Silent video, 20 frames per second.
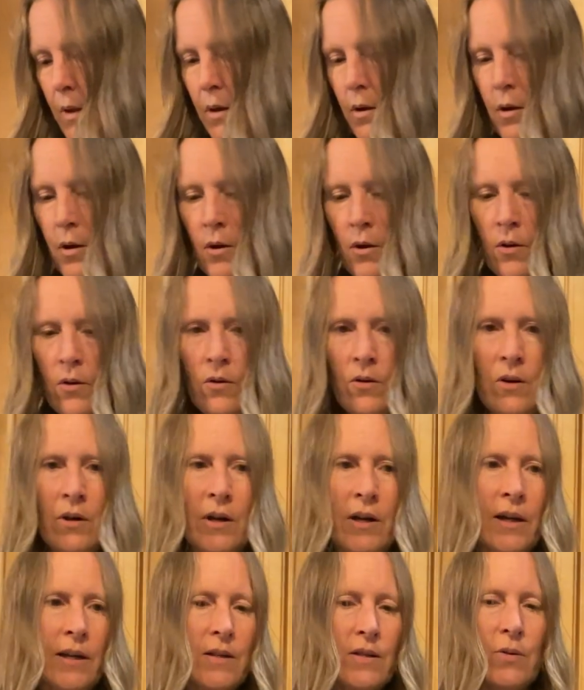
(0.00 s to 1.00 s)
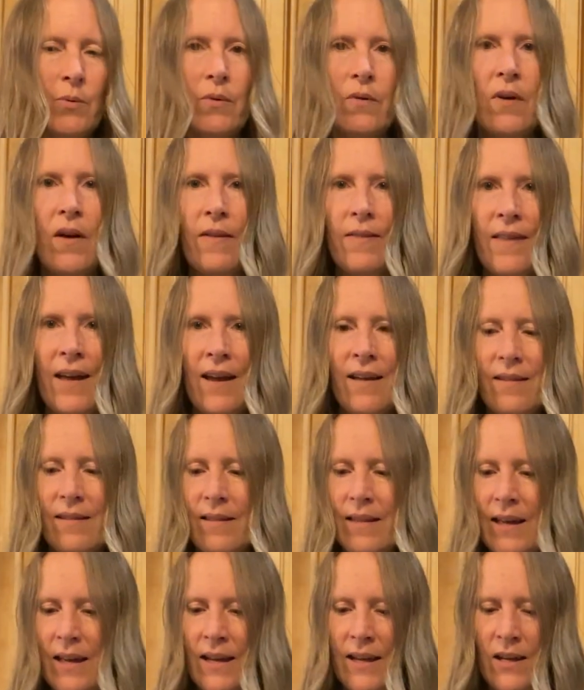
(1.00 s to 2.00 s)
All right, so we've got that
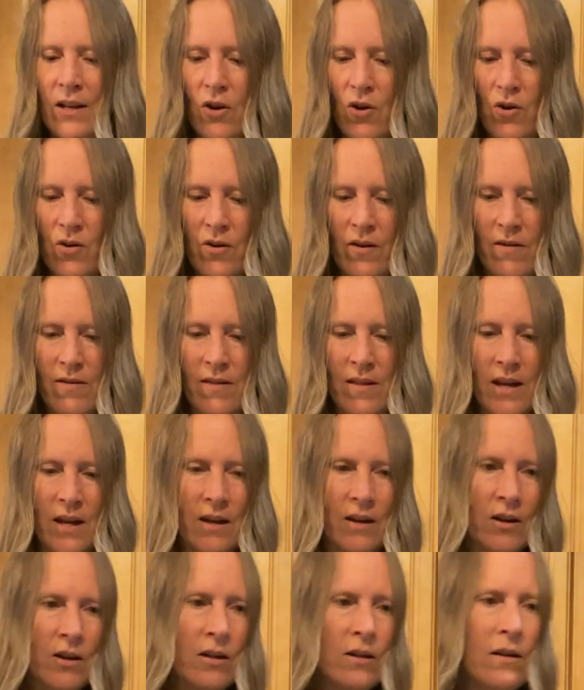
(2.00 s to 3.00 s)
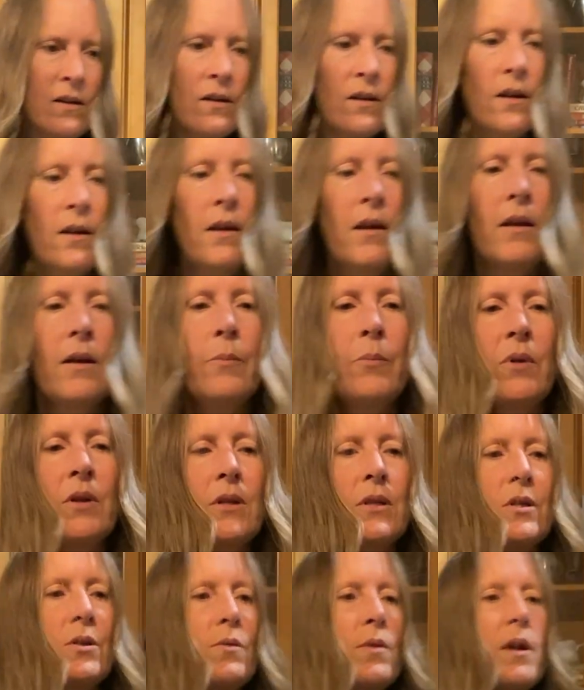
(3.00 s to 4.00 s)
laid on there.
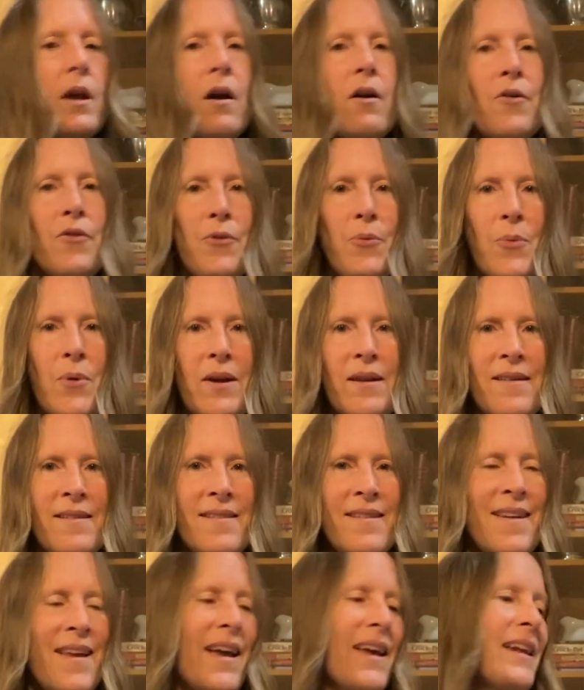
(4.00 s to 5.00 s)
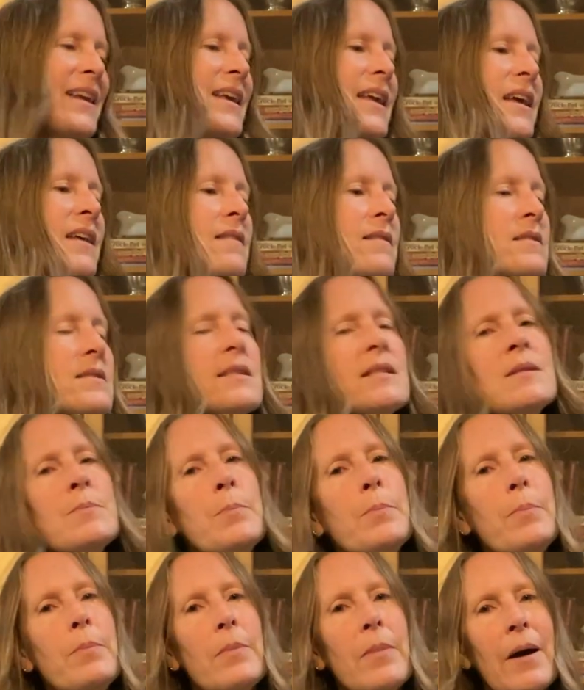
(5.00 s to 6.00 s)
We'll do the other one. And again, this
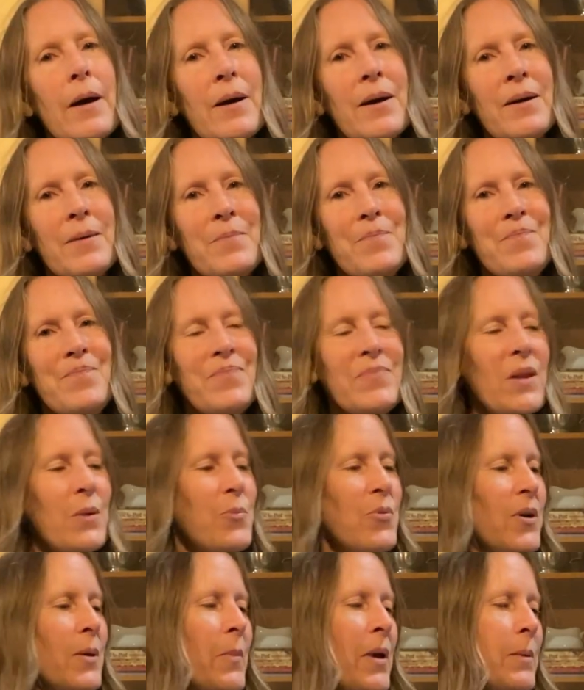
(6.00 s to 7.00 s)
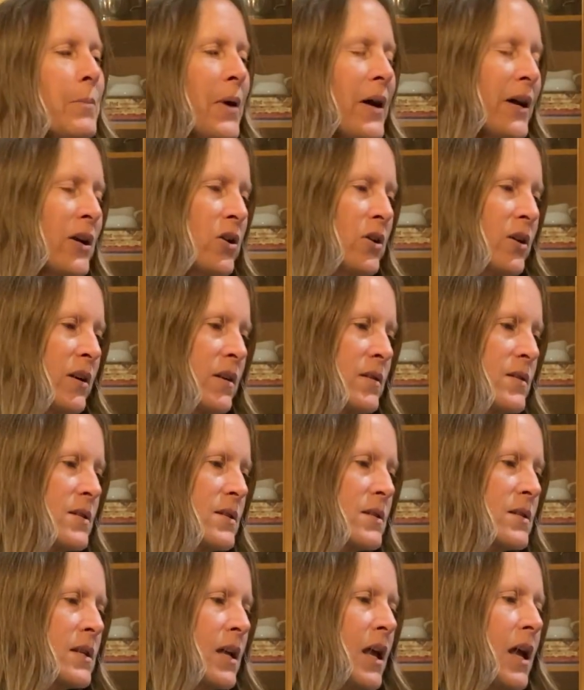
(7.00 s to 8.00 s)
is pre-made pie
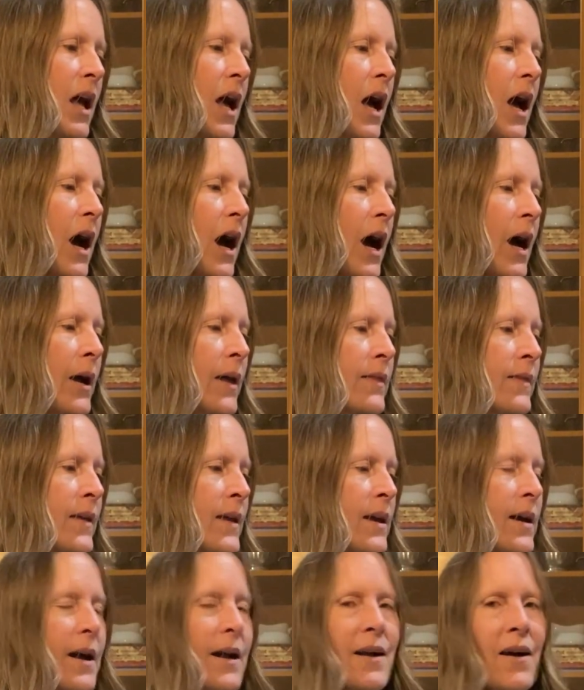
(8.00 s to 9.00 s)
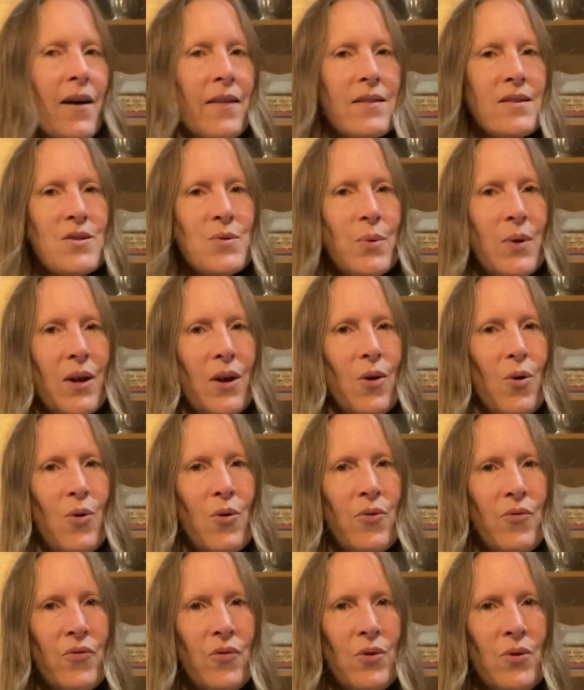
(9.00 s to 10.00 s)
crust. I think I got this one at Whole
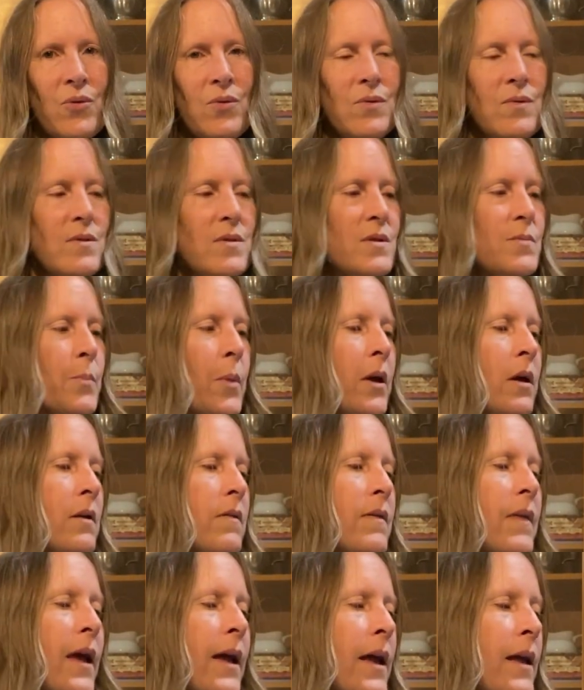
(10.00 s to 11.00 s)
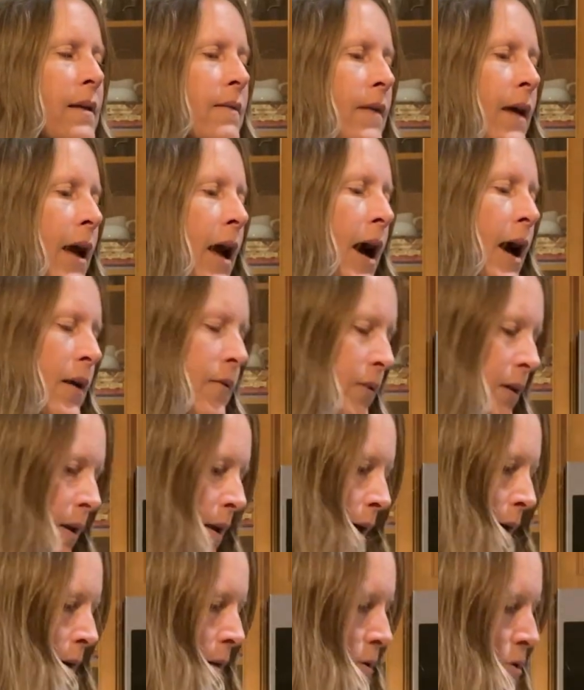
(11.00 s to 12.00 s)
Foods, but they have it
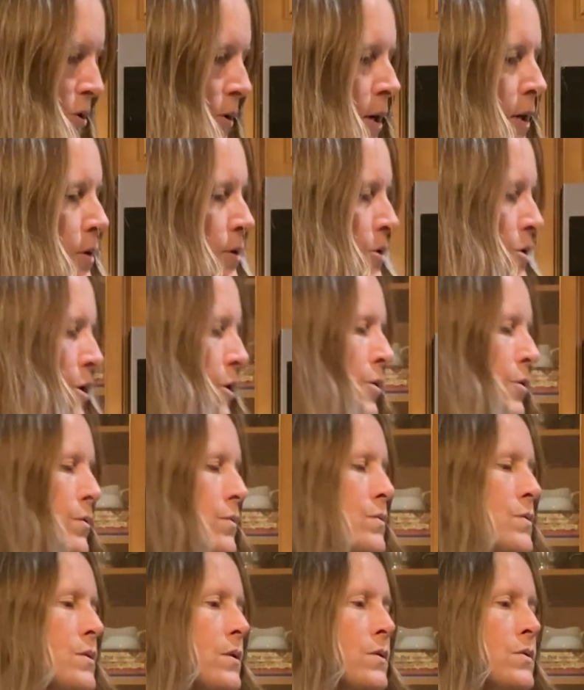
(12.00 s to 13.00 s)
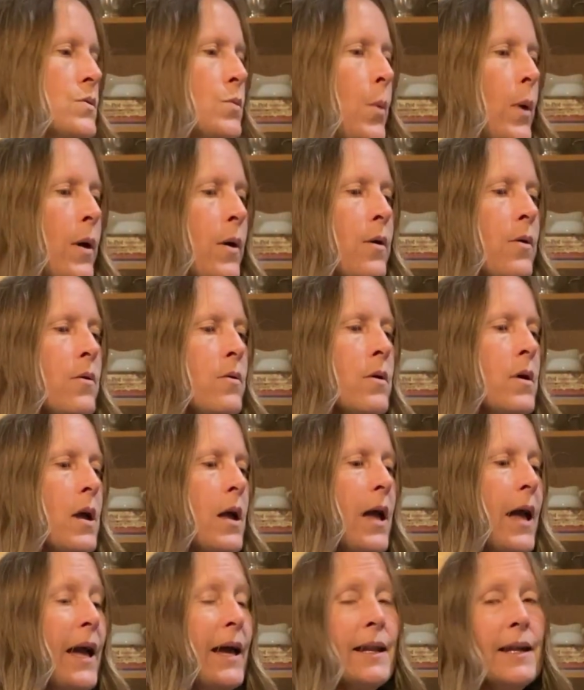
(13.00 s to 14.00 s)
at Trader Joe's as well.
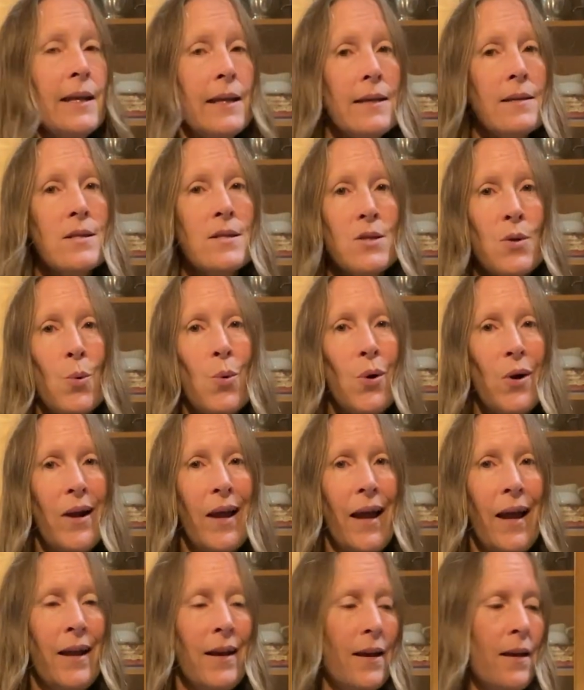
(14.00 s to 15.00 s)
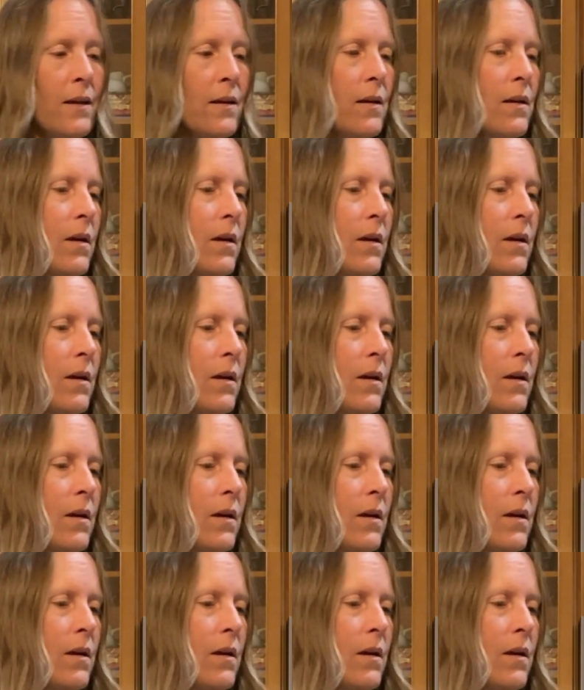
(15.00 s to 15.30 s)
And it is the organic.